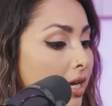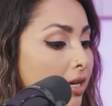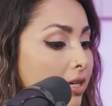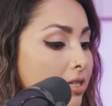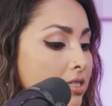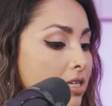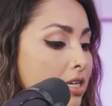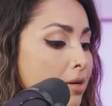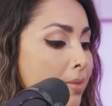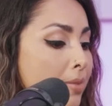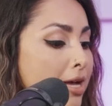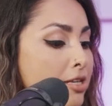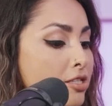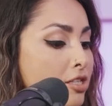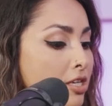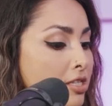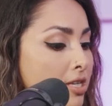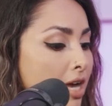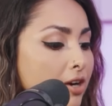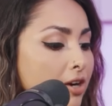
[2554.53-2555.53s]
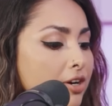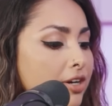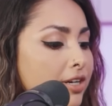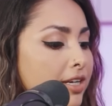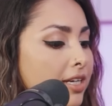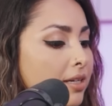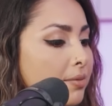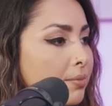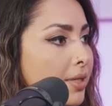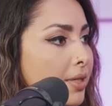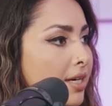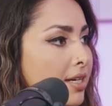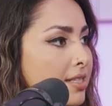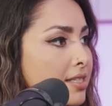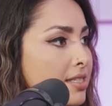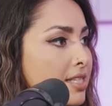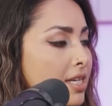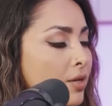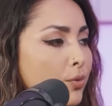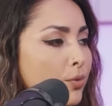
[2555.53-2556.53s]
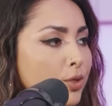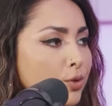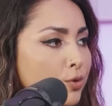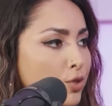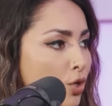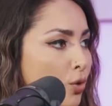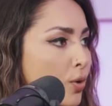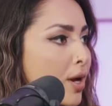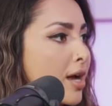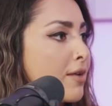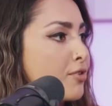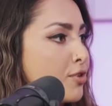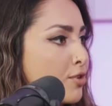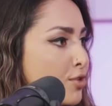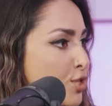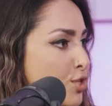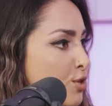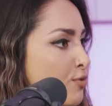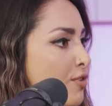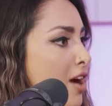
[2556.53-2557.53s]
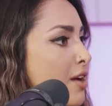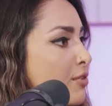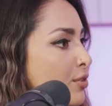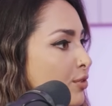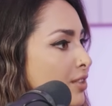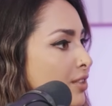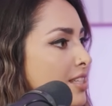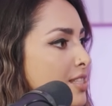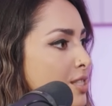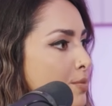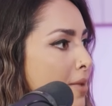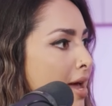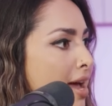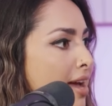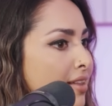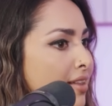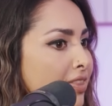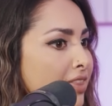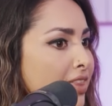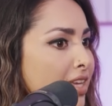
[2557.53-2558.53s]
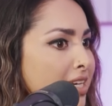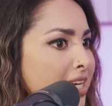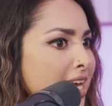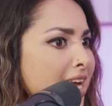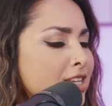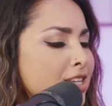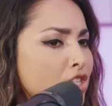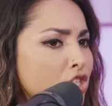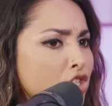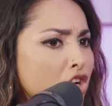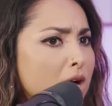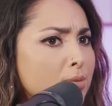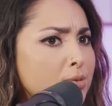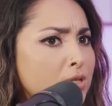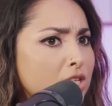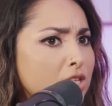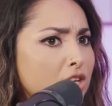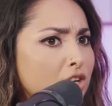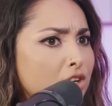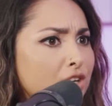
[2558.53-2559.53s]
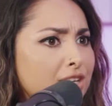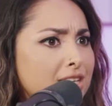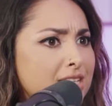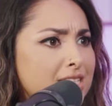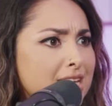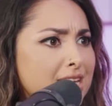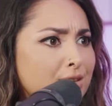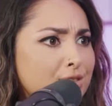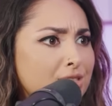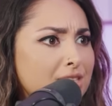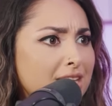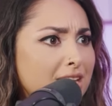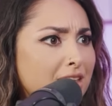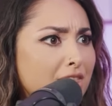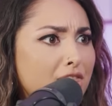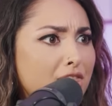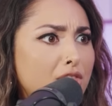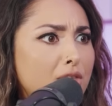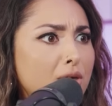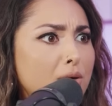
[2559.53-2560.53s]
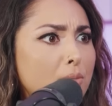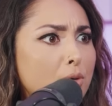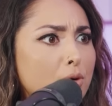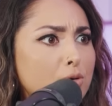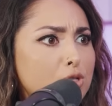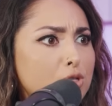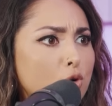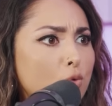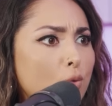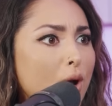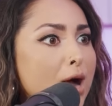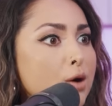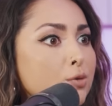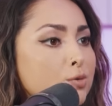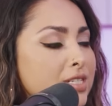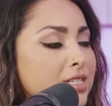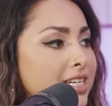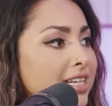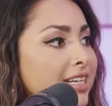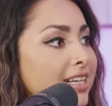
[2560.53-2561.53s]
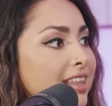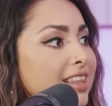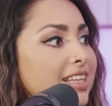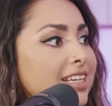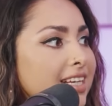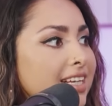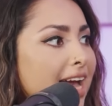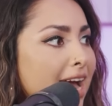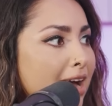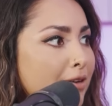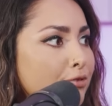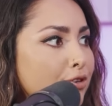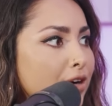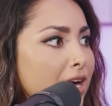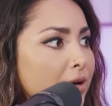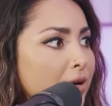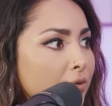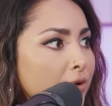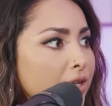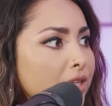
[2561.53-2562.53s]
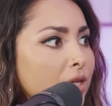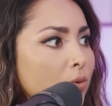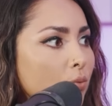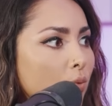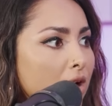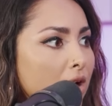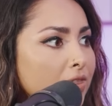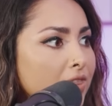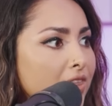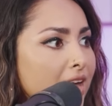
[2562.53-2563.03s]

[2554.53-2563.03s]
And it's like Maslow's hierarchy, because it's like when you don't have your survival needs met, then yes, job security sounds like the most grounding thing ever. I really want